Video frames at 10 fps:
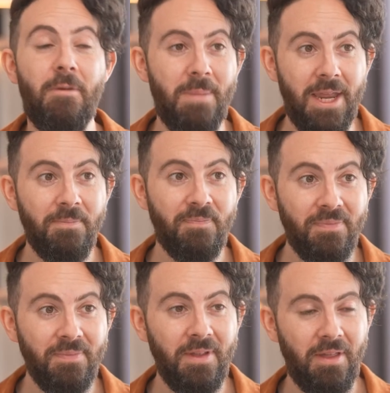me,
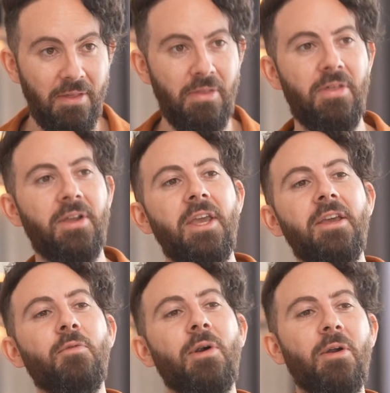the key
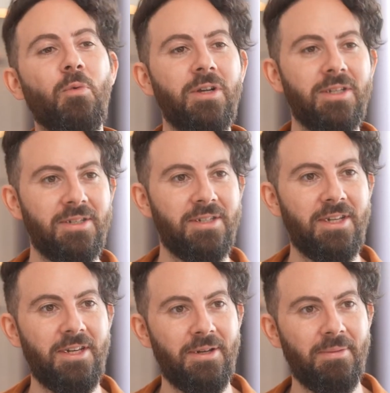of where I want to
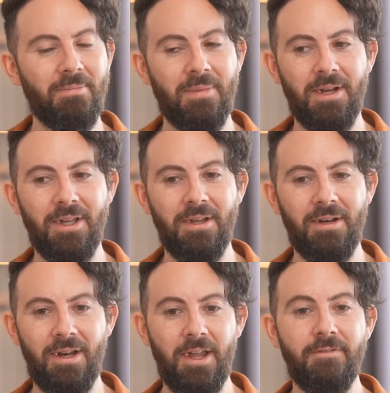see my
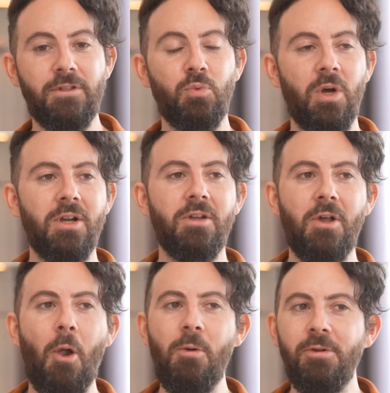life's work
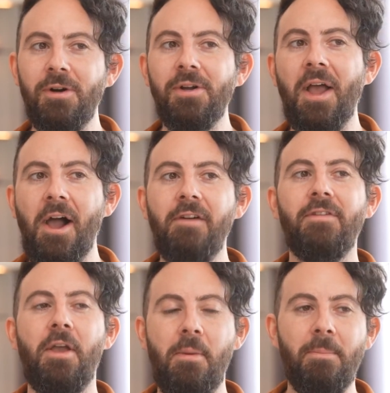go. You can't
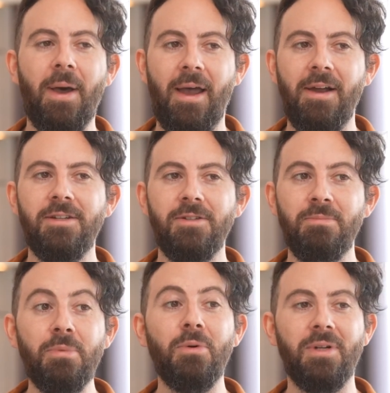have impact
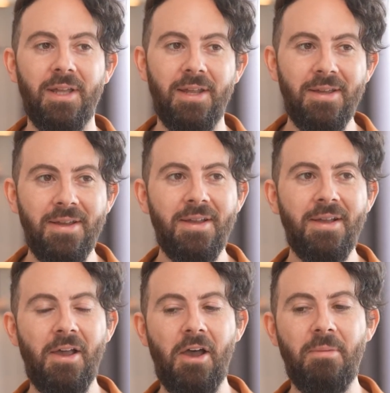broadly
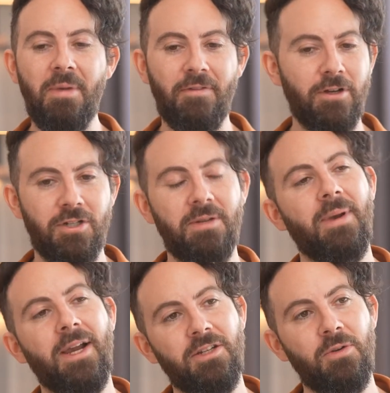if you're just
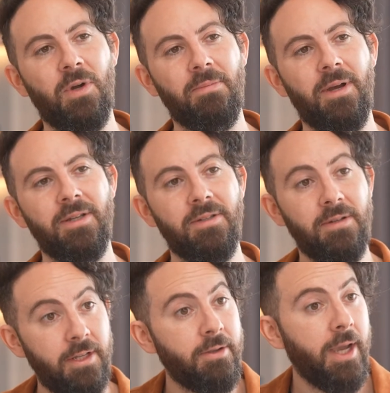impacting one person.
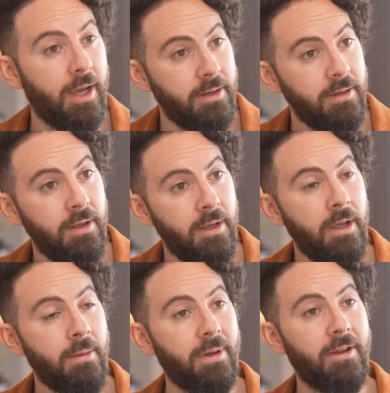Like, you can,
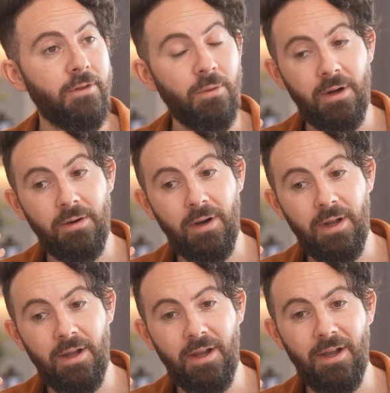but if you are
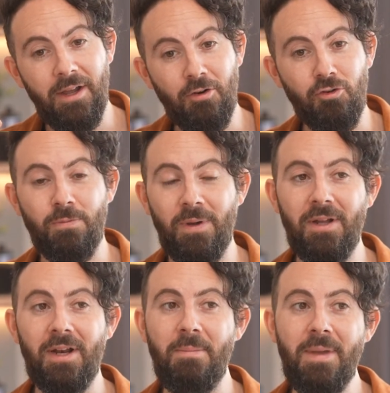an
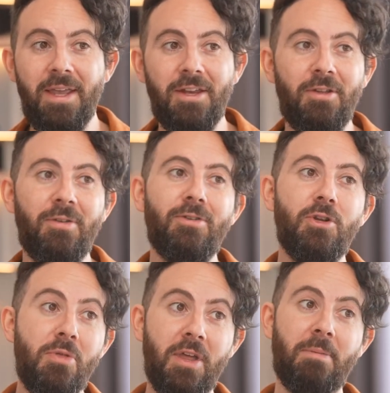entrepreneur like me and you
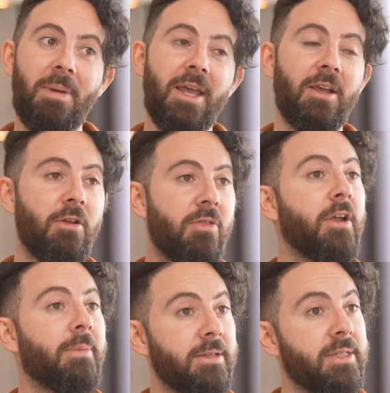do think big and you
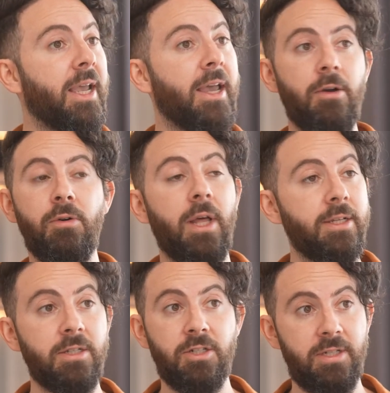think about scale, and
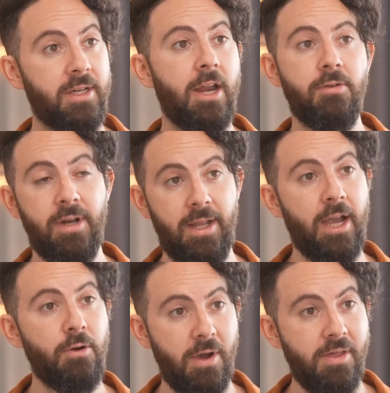that's just inherently
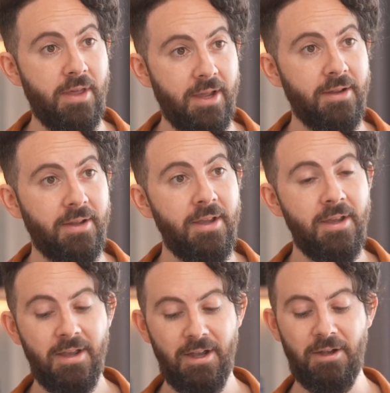how I think,
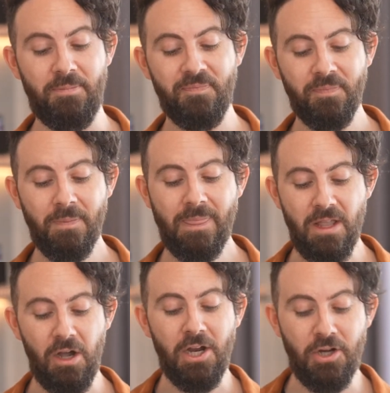
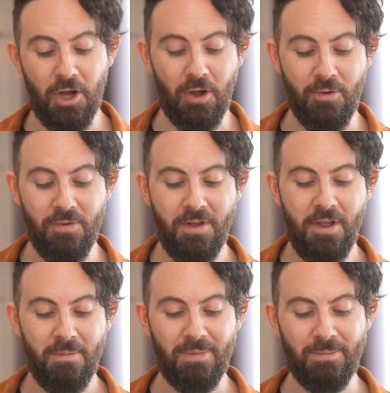I know
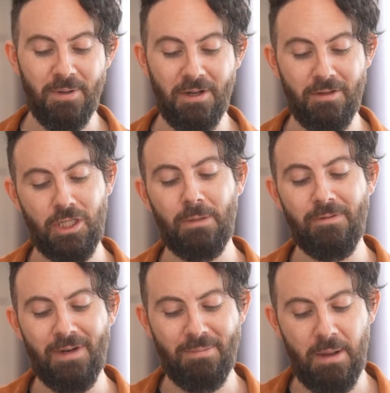by putting at the top
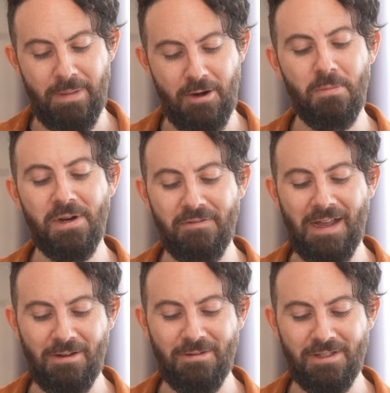of my pyramid of
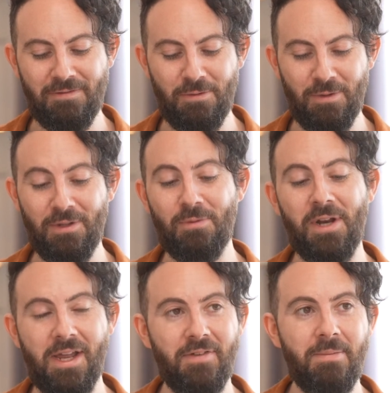values, if you will, I want
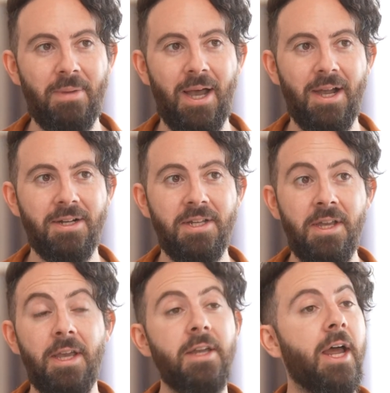to have impact.
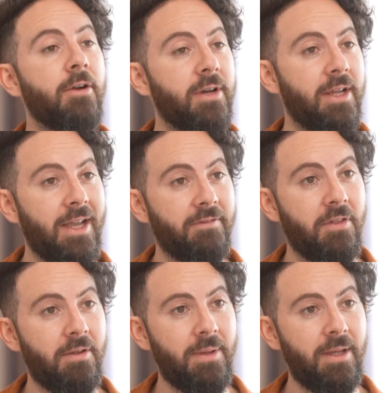Inherently, I have to
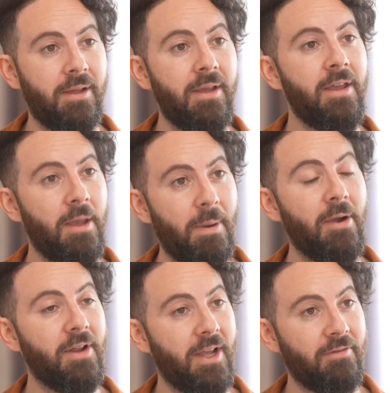think big.
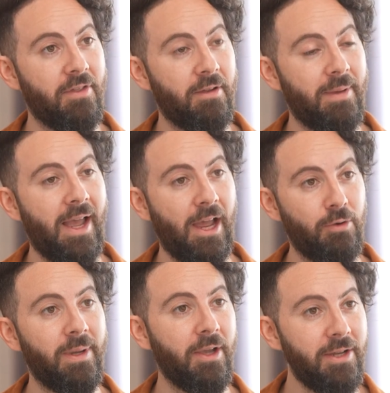Apparently, I have to think about how
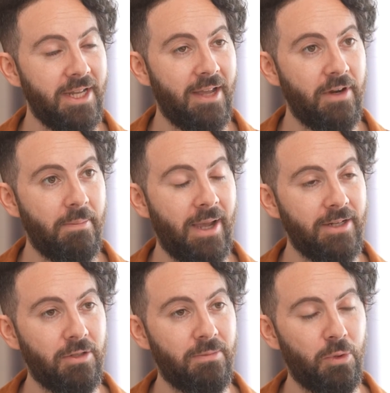am I going to have an
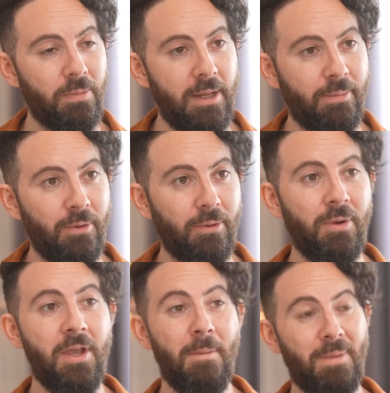impact on more
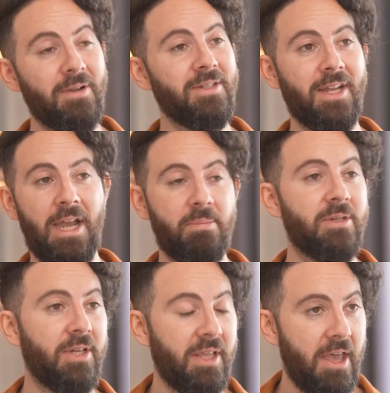people, because I happen
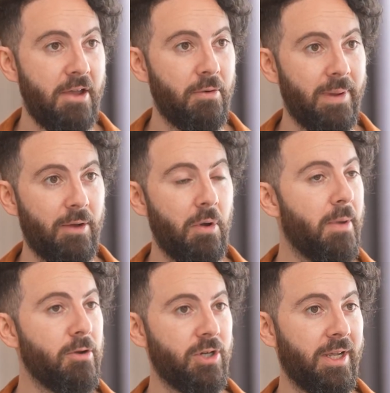to care about
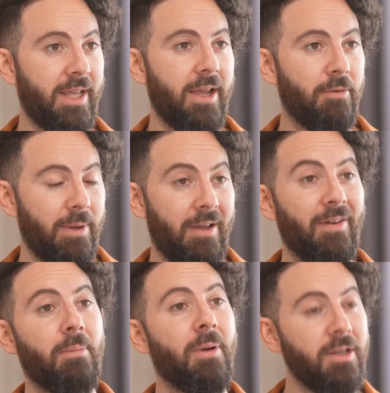emotionally. I've
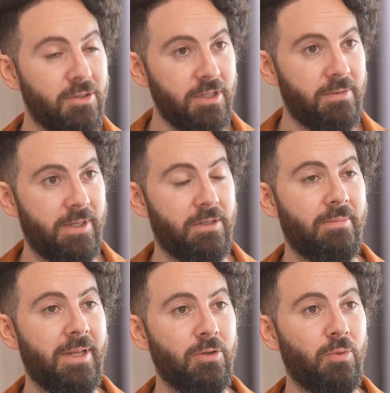had a personal experience with
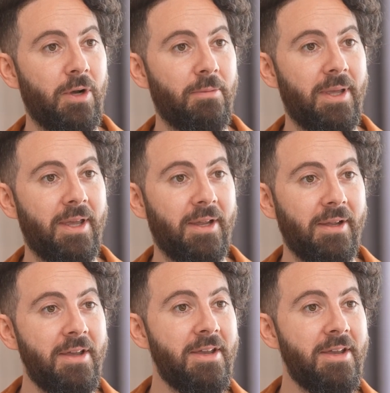mental well-being.